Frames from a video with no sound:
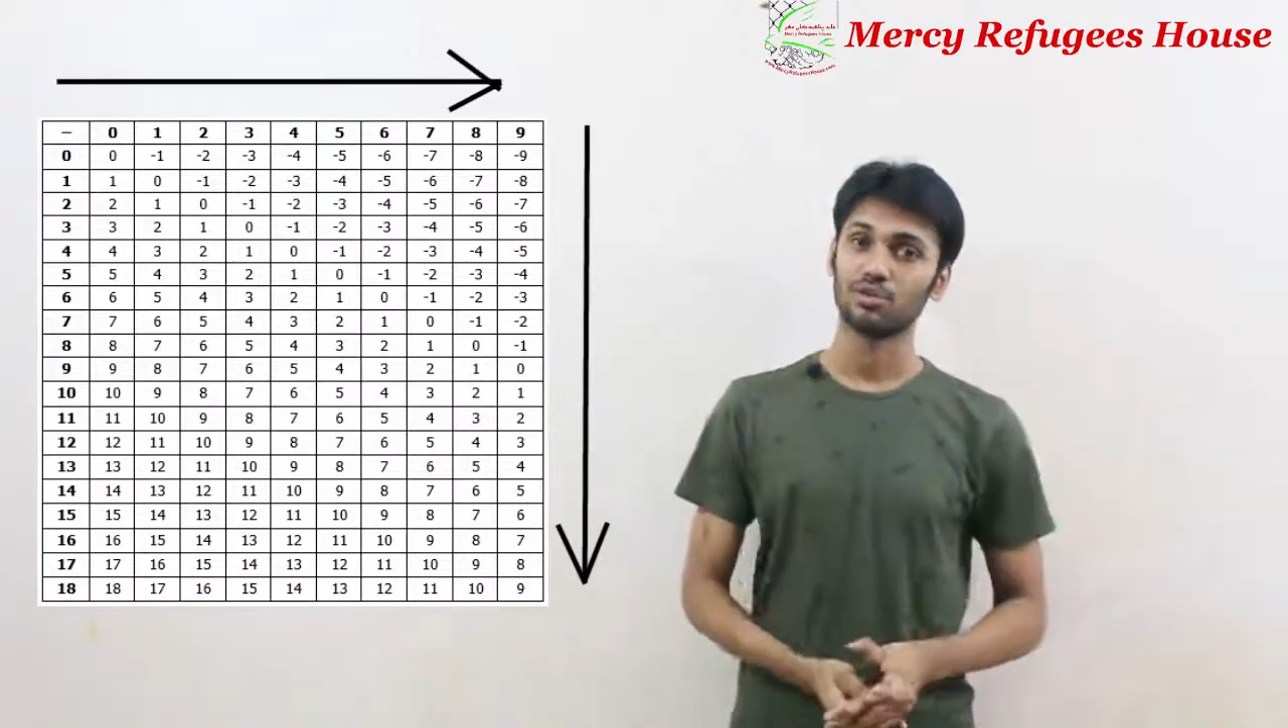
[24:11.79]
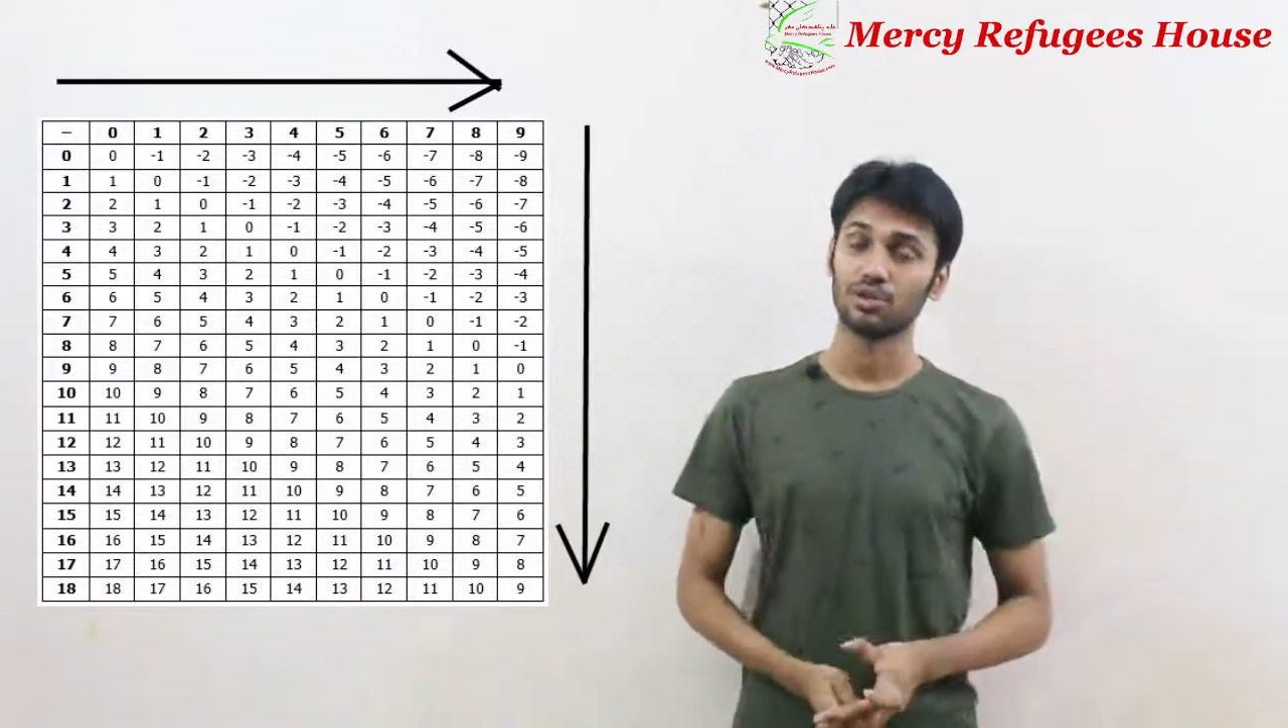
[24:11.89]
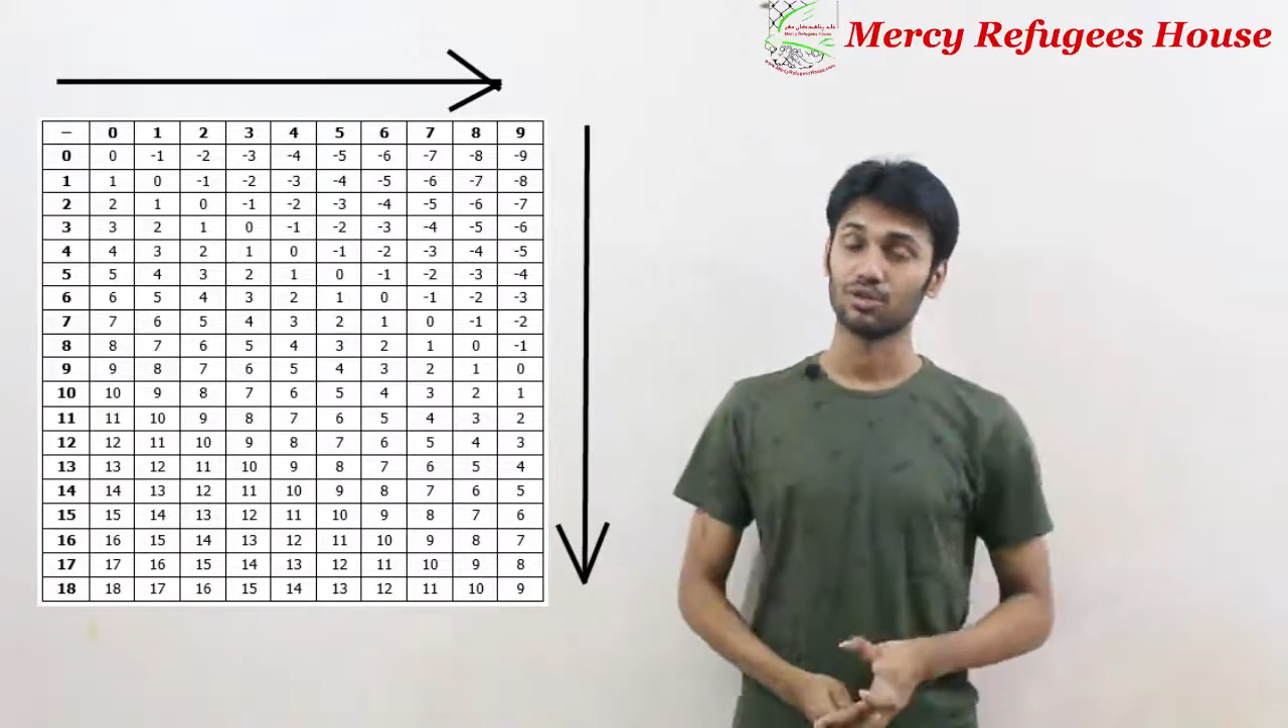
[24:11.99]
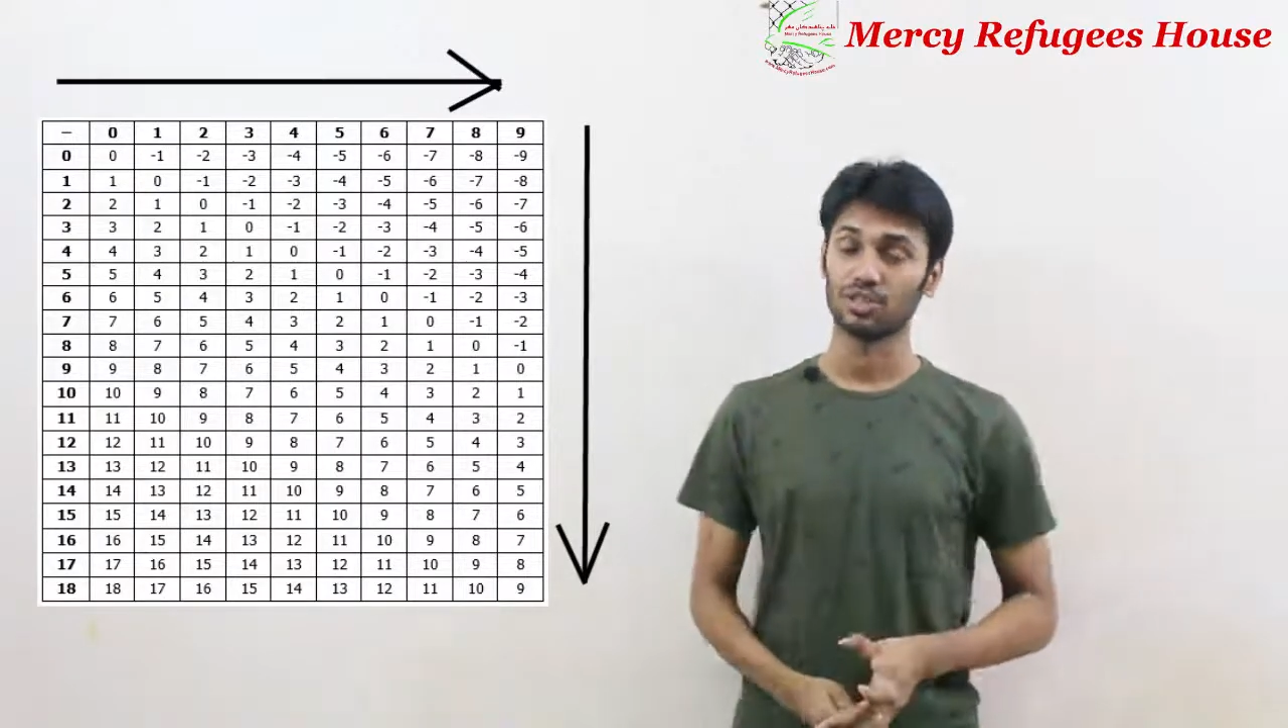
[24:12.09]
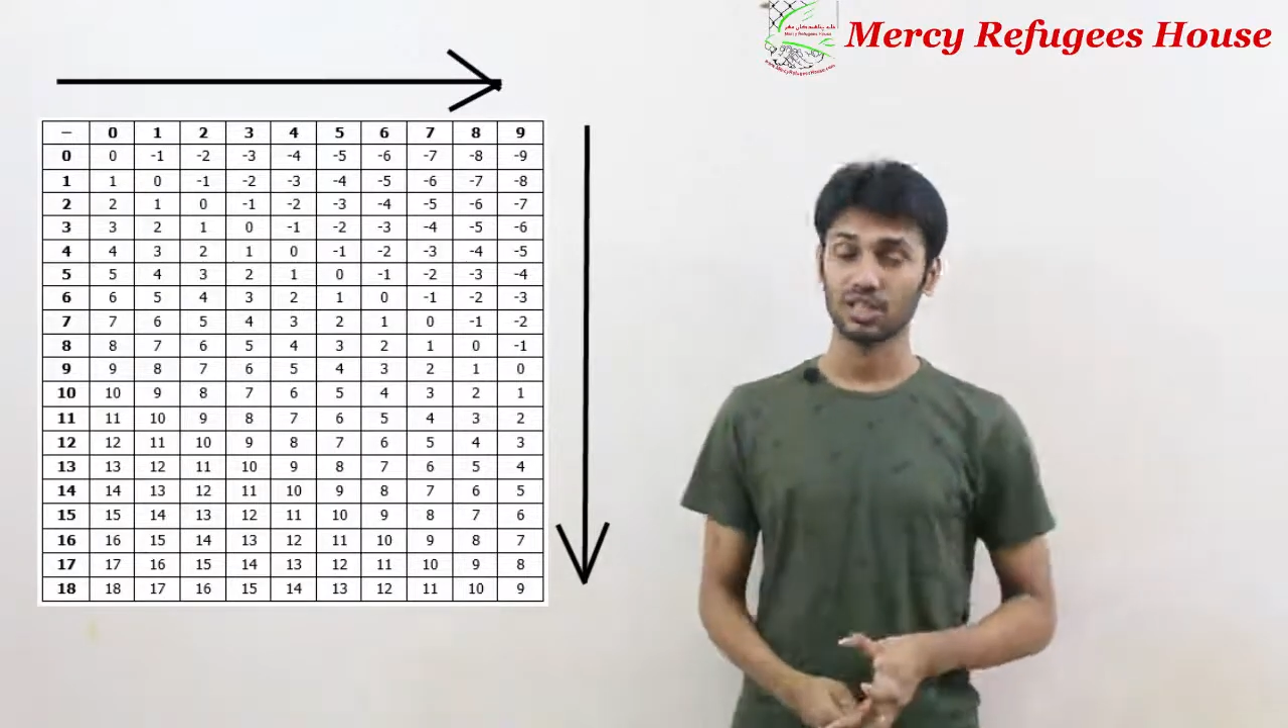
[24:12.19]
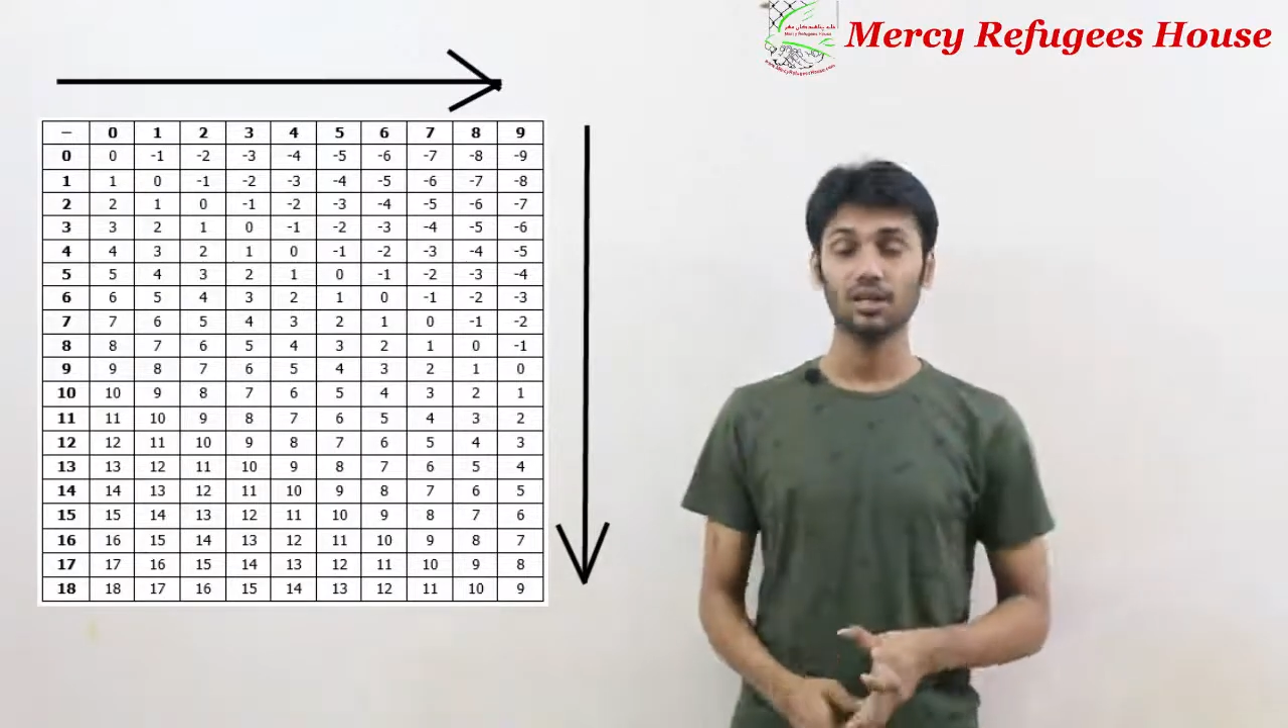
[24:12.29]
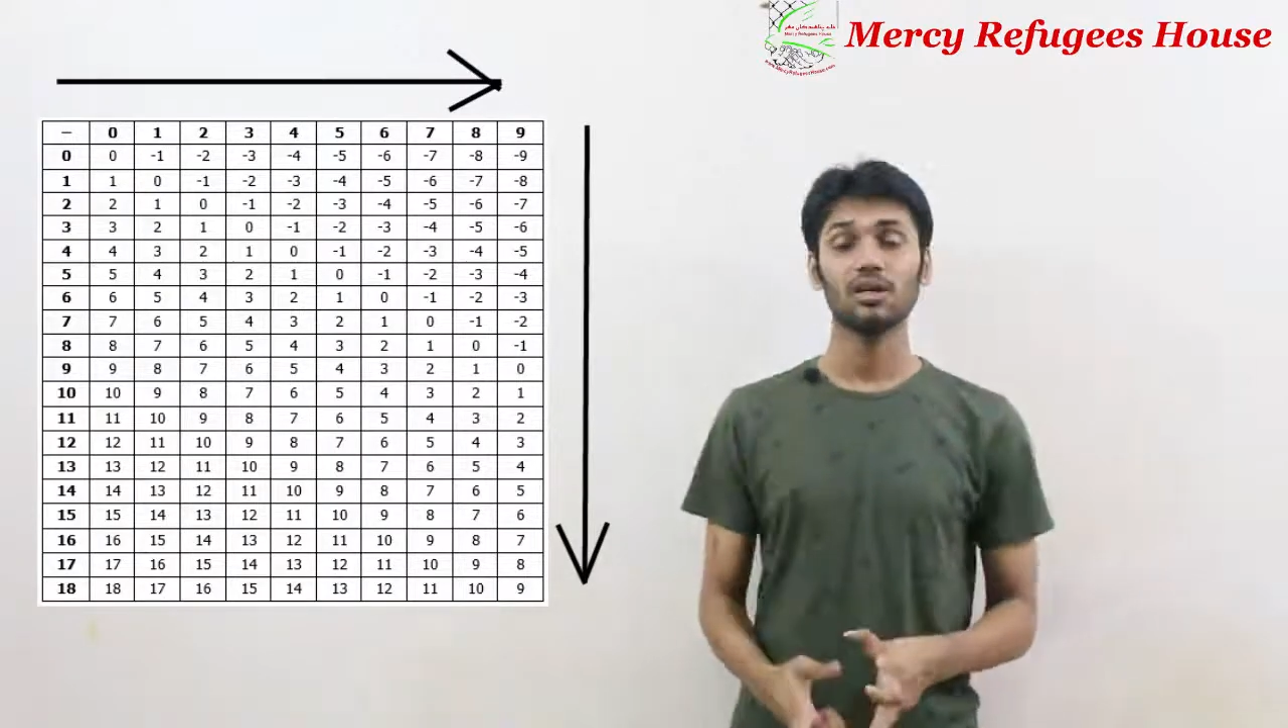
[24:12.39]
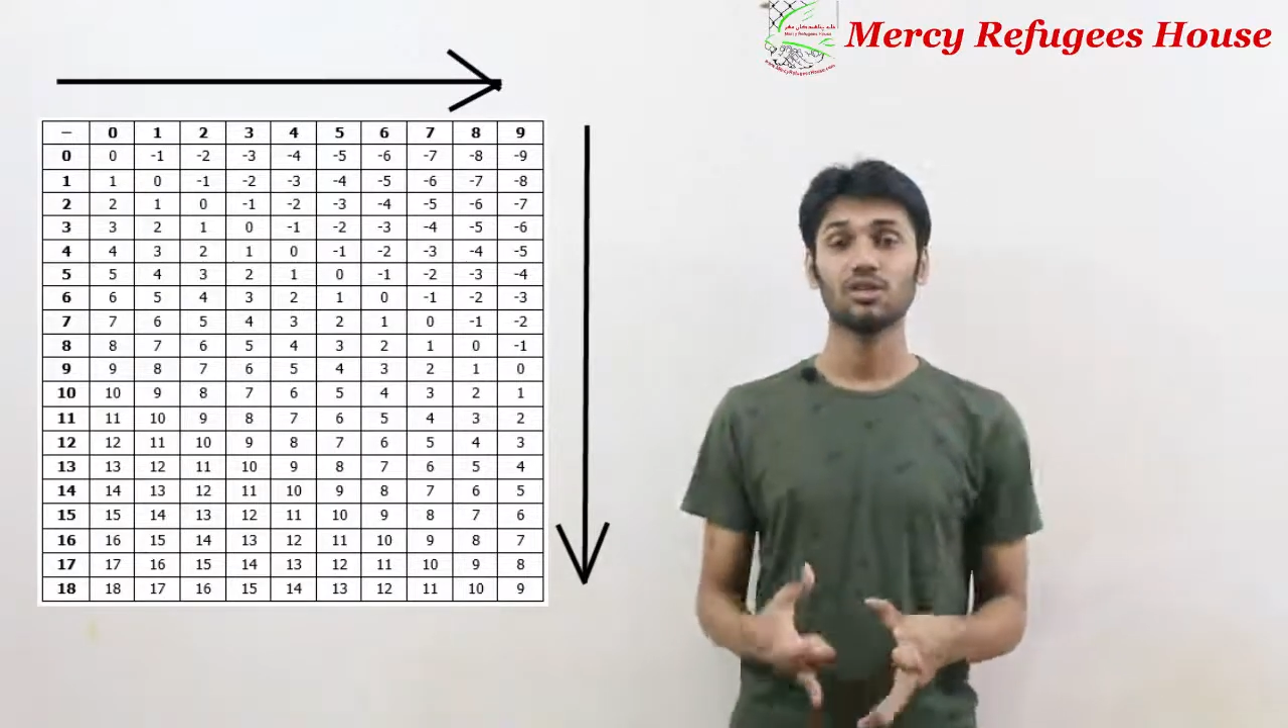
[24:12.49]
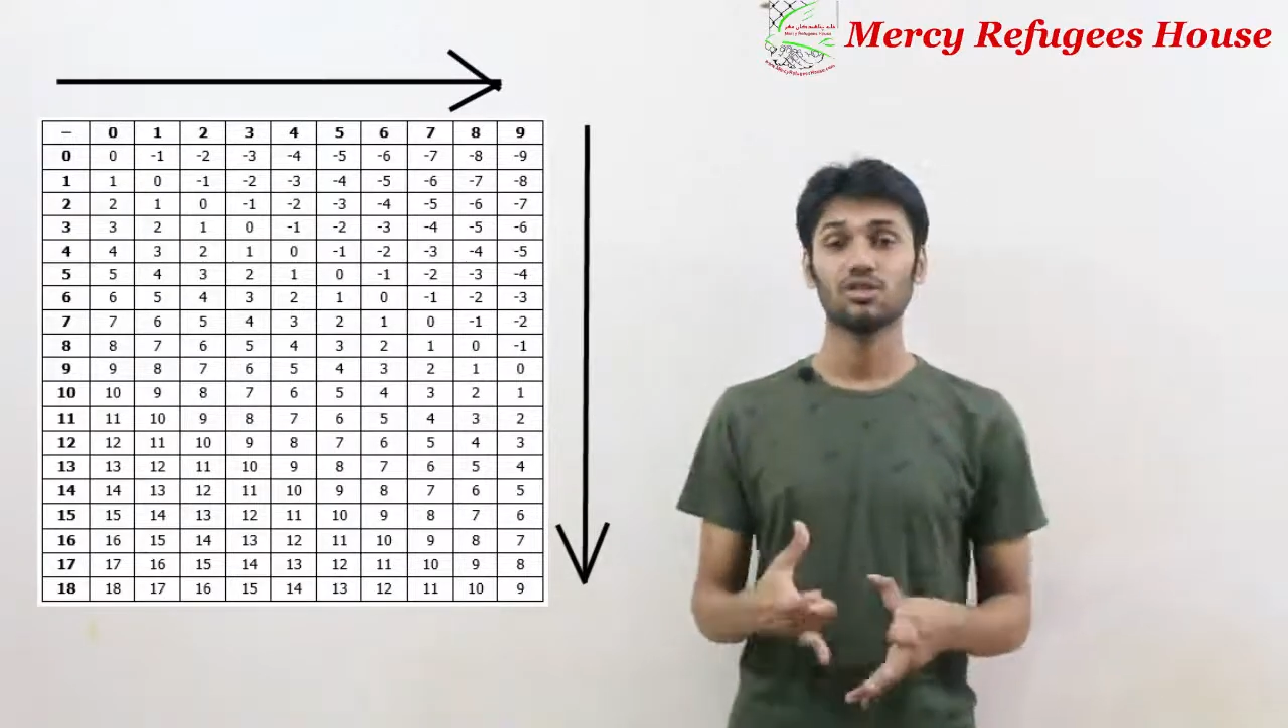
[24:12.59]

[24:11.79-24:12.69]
should use the